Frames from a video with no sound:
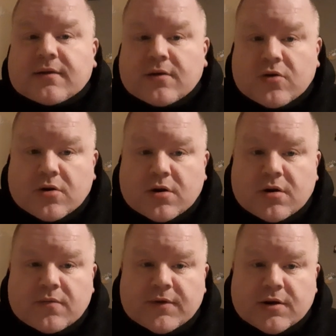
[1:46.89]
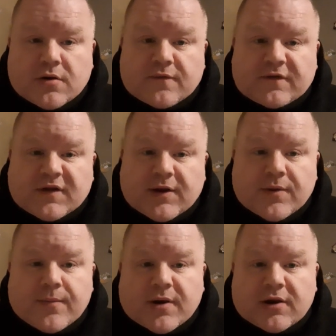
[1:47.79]
or, you know, if he's any way
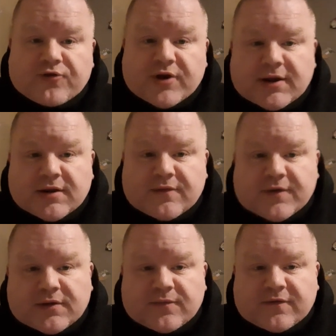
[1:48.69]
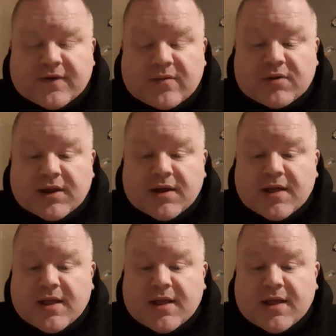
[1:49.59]
apologetic to the victim's family.